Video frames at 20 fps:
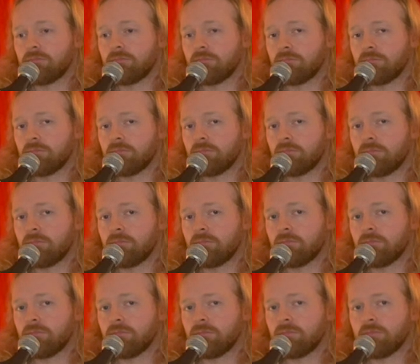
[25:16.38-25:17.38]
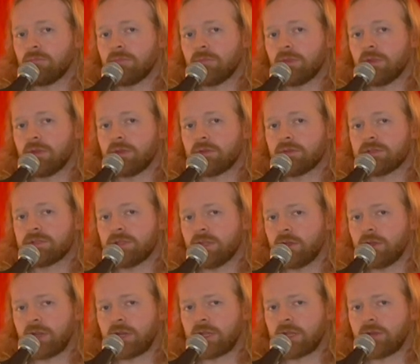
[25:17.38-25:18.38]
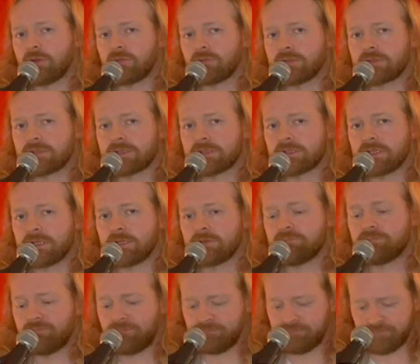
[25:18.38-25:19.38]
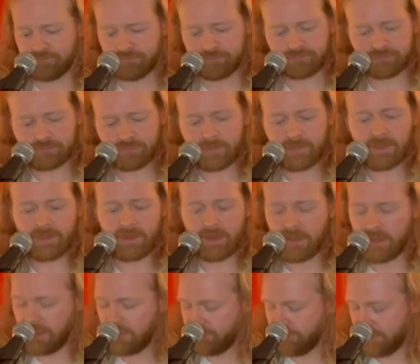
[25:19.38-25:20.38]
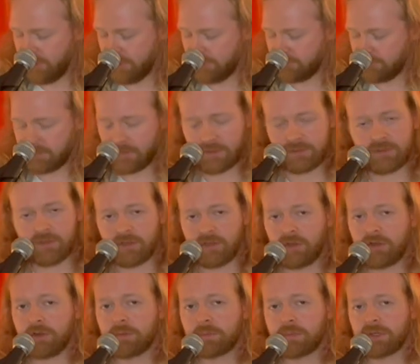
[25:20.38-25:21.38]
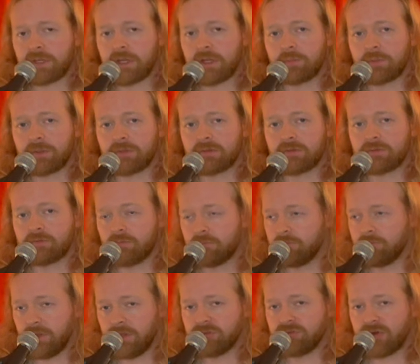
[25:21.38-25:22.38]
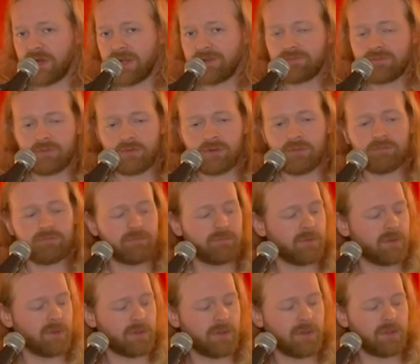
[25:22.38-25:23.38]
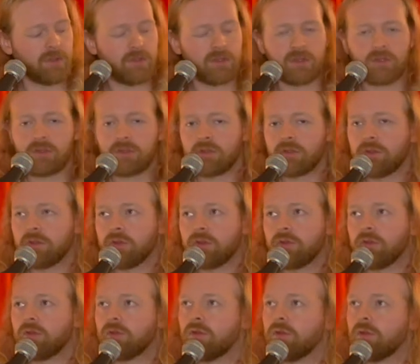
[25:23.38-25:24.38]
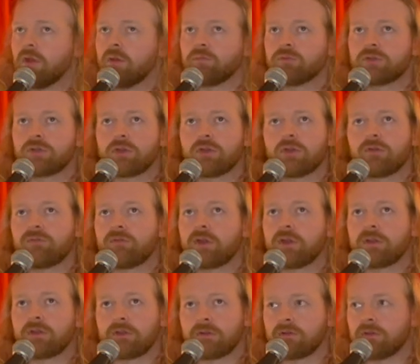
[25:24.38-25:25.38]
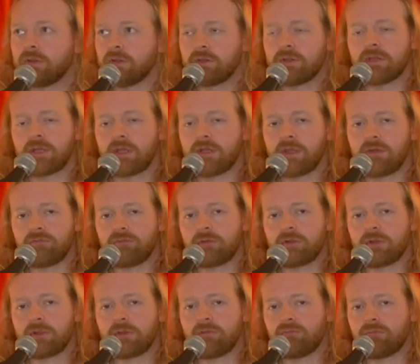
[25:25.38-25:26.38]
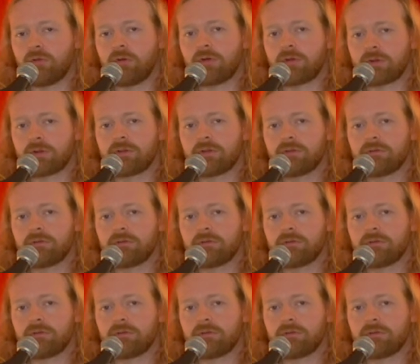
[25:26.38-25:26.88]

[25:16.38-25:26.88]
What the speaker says: See how that killed the sustain? And if I turn it up and get a bit drive going, I'm sure you've heard that you get that really classic rock sound.